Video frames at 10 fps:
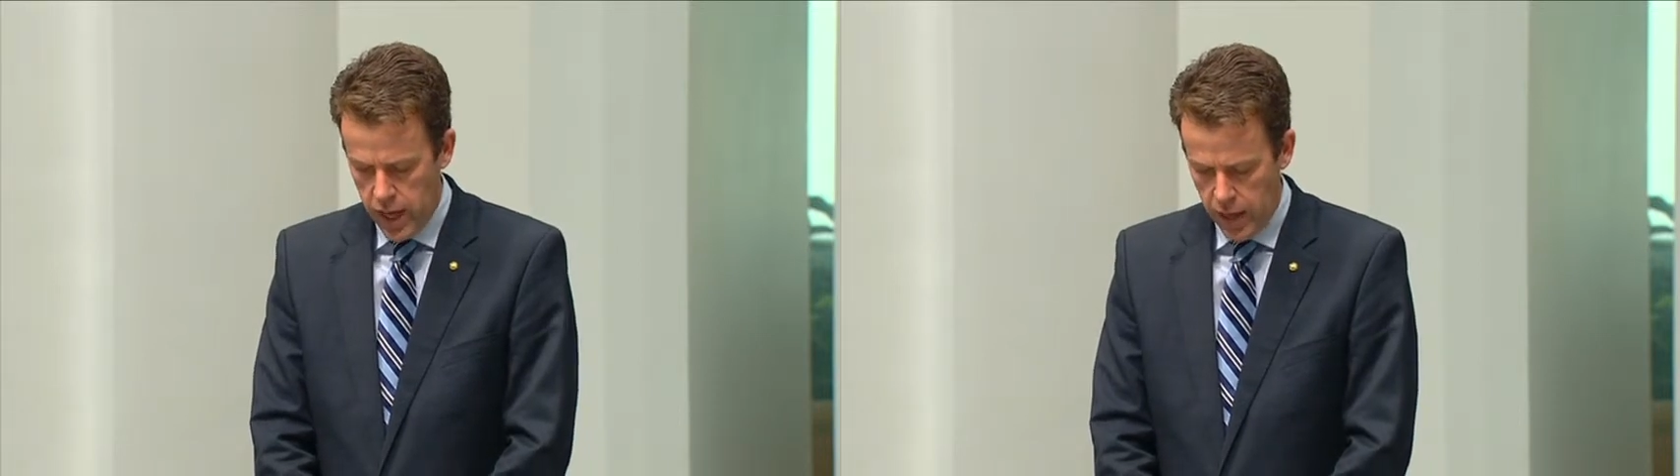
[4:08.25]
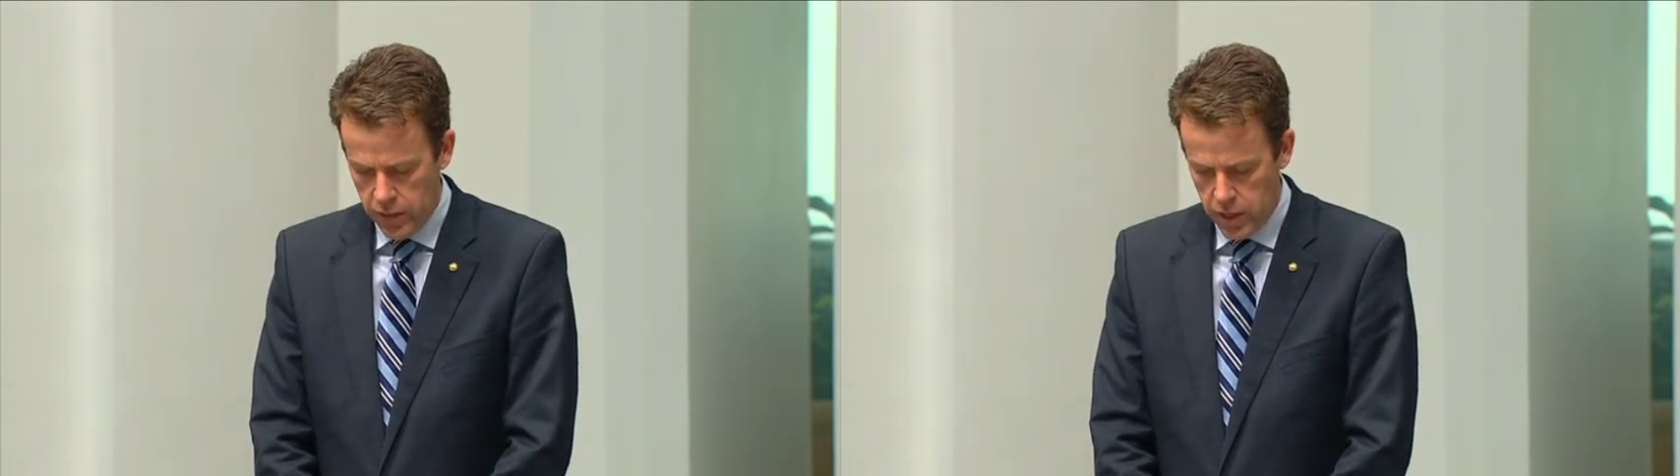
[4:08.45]

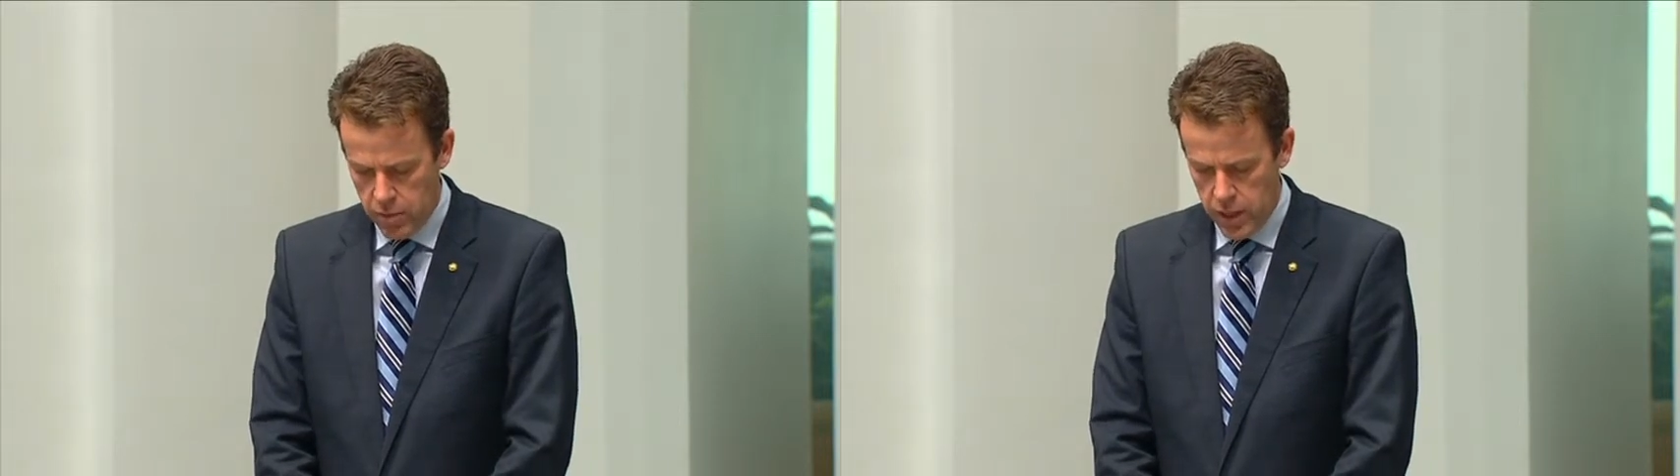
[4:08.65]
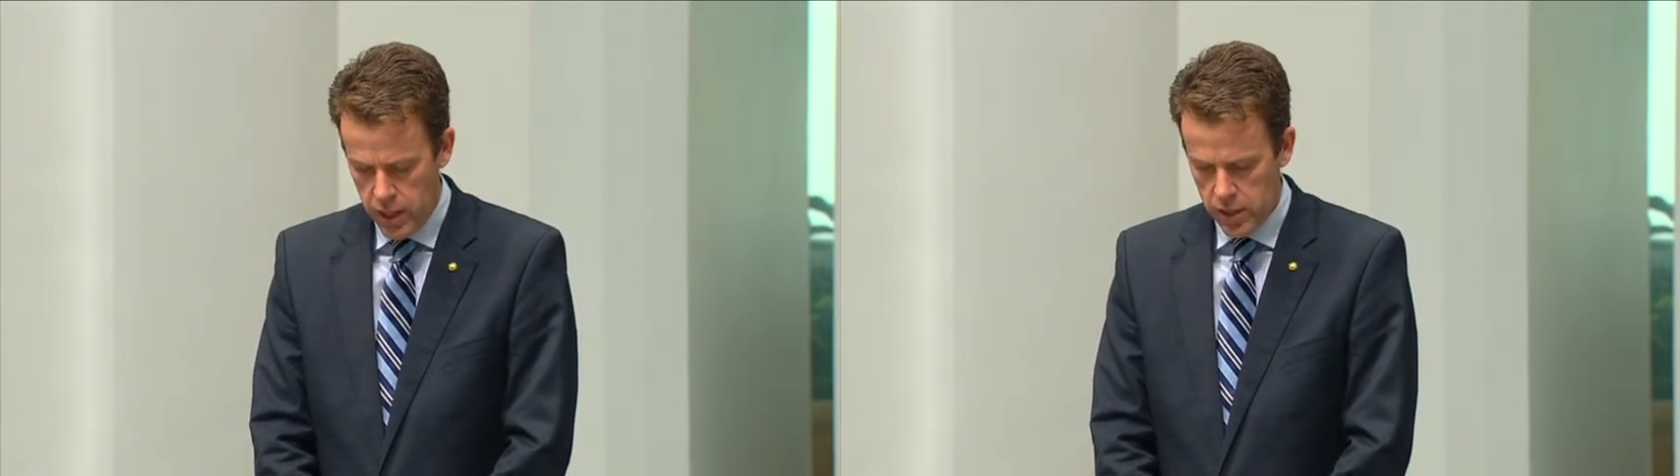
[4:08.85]
and the
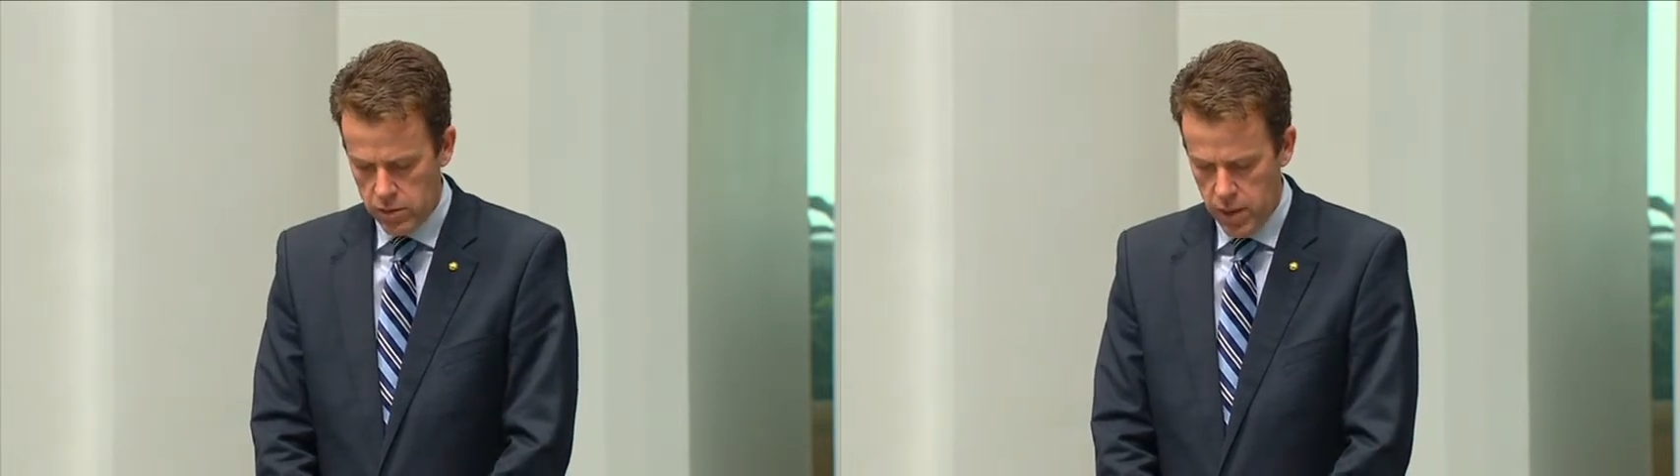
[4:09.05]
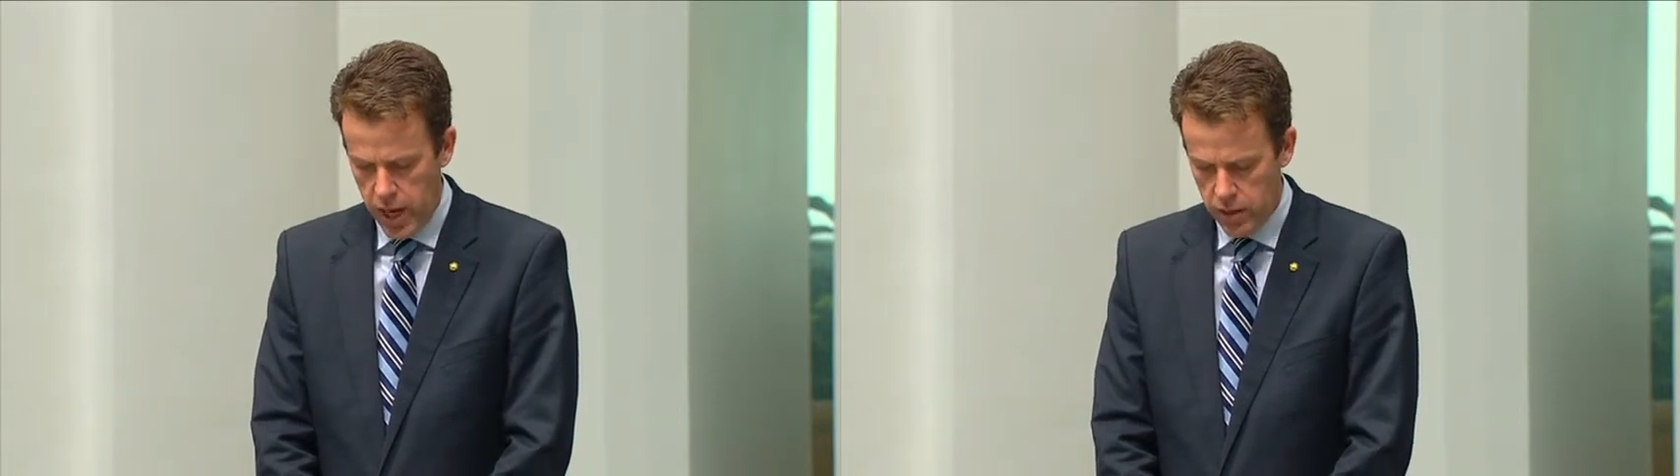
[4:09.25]
committee
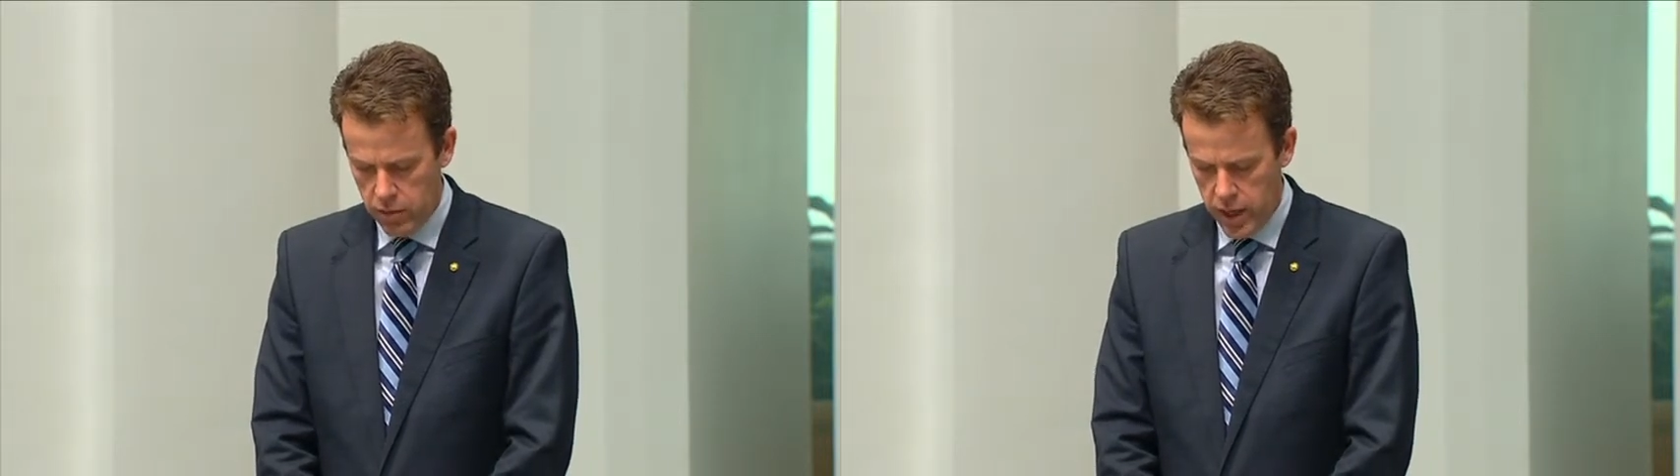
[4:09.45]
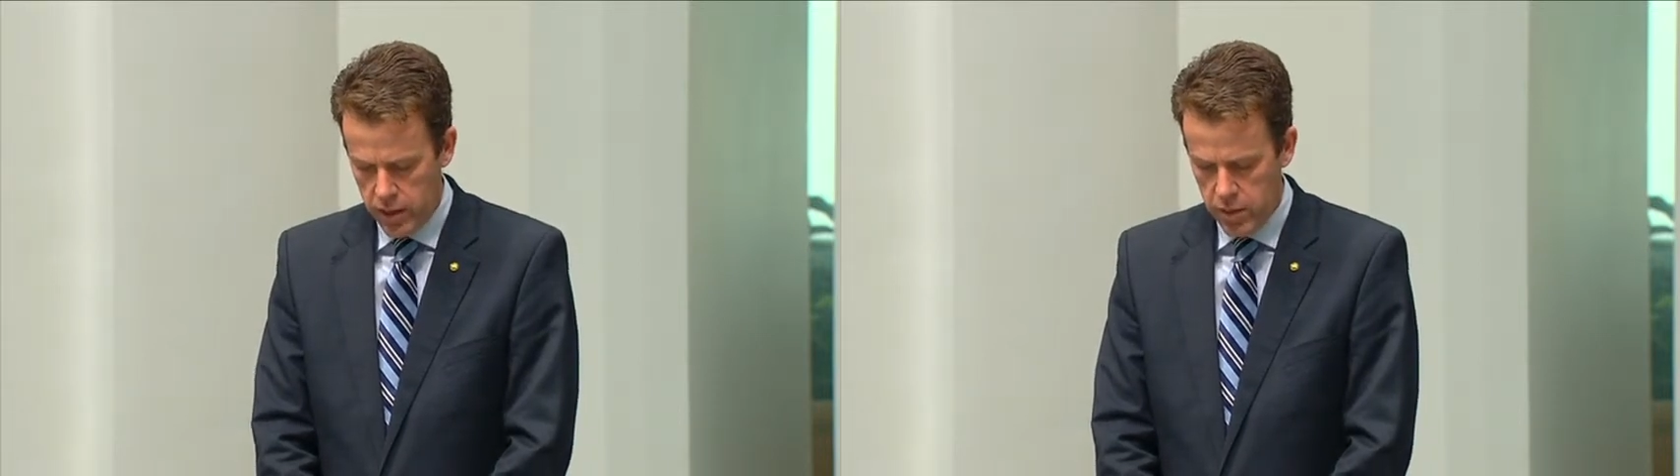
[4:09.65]
has made a
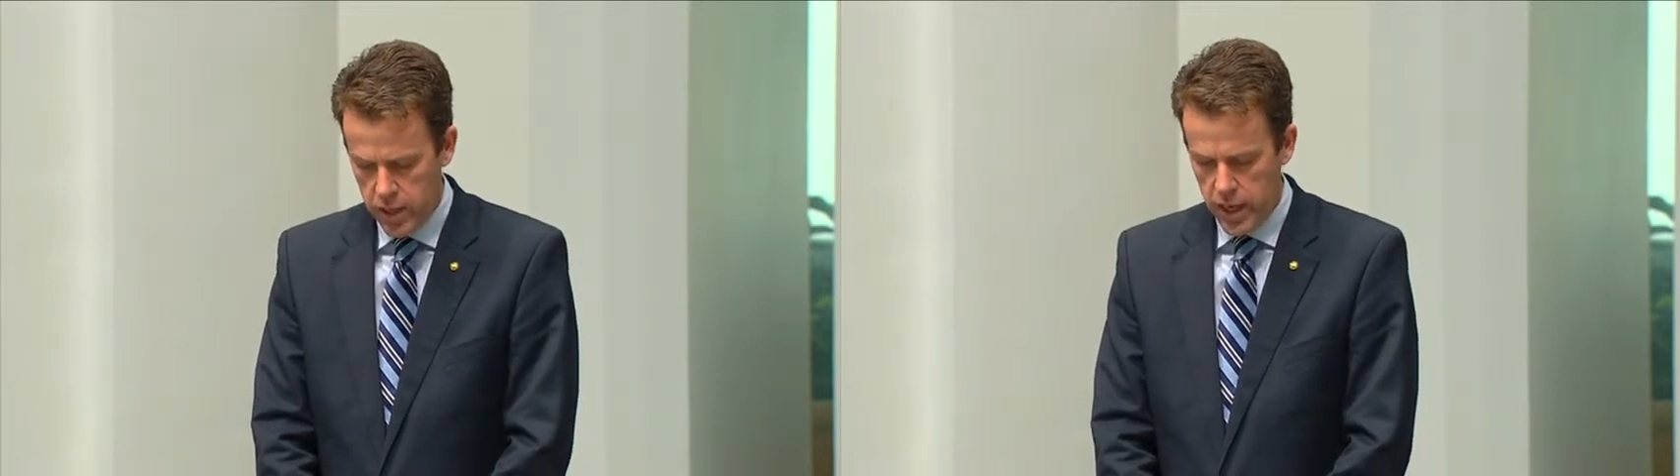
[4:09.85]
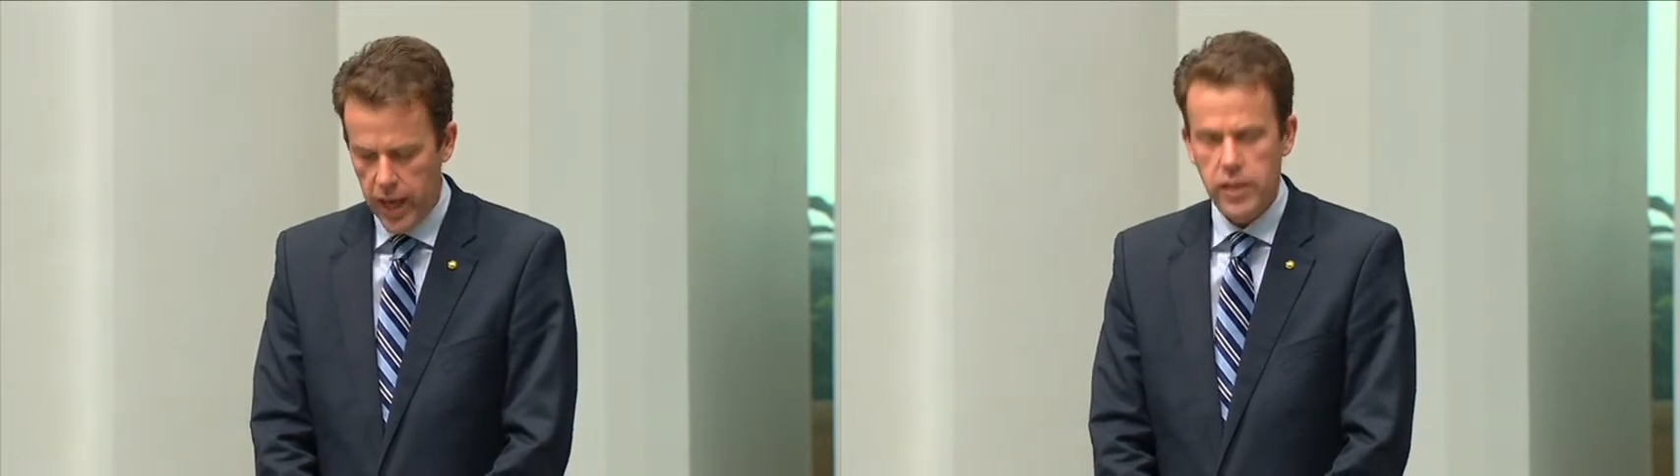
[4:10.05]

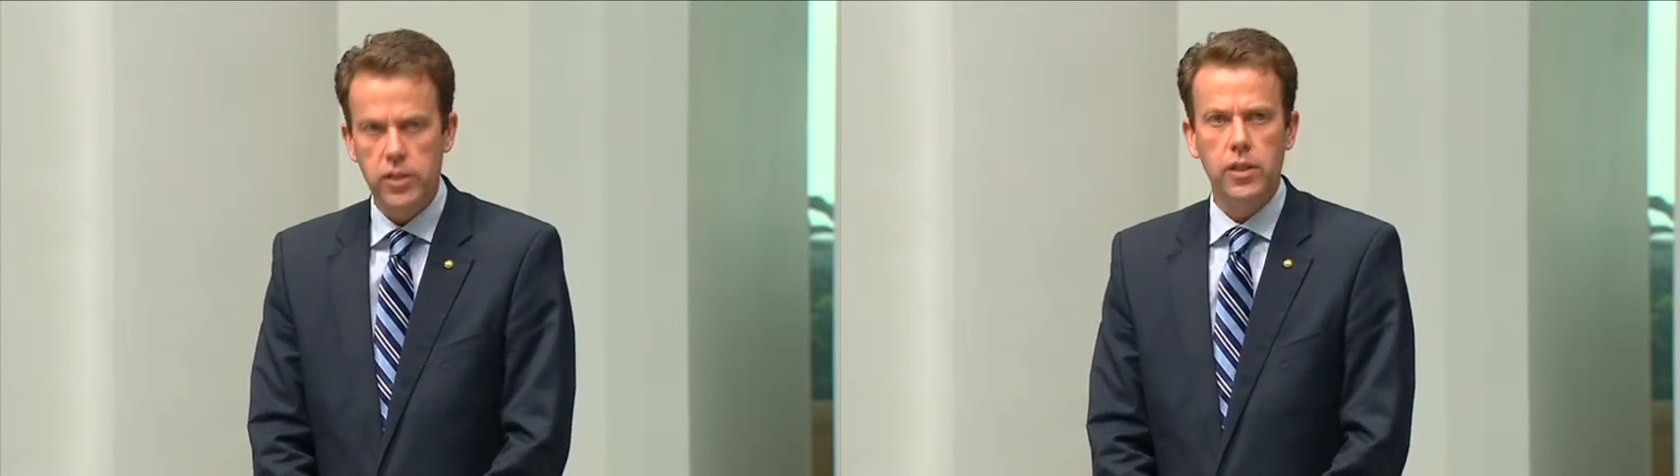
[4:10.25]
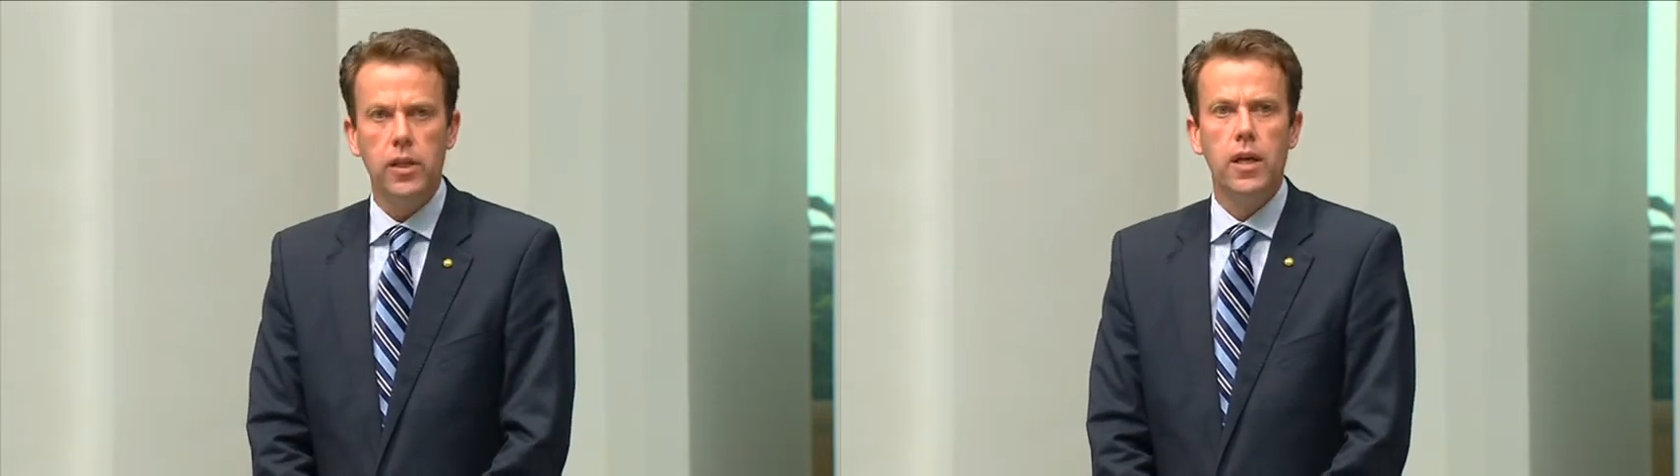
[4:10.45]

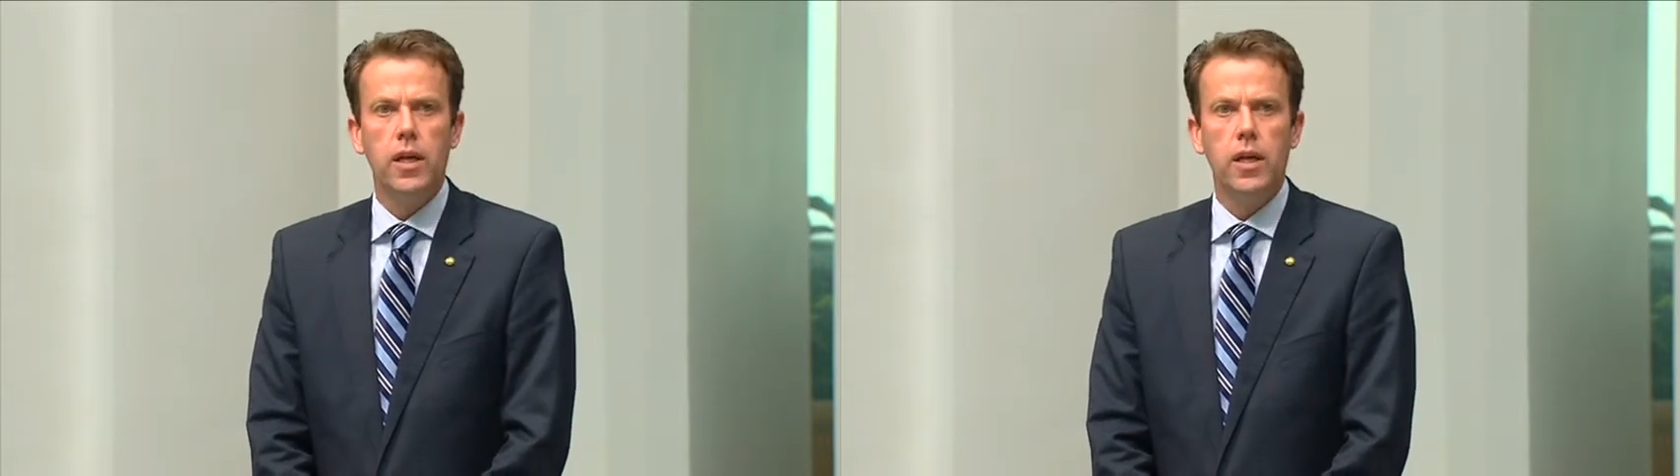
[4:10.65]
recommendation